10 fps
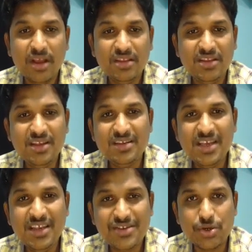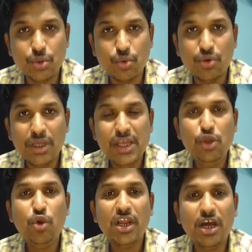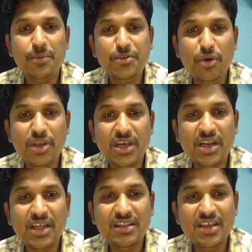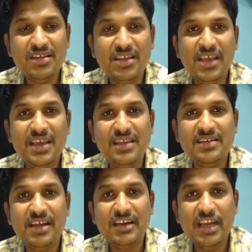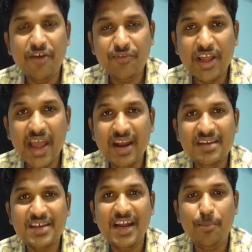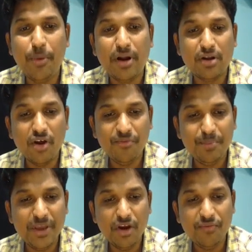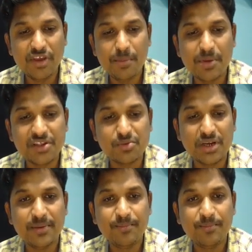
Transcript: This is true. You can observe here, this is left hand side part of p of k plus 1.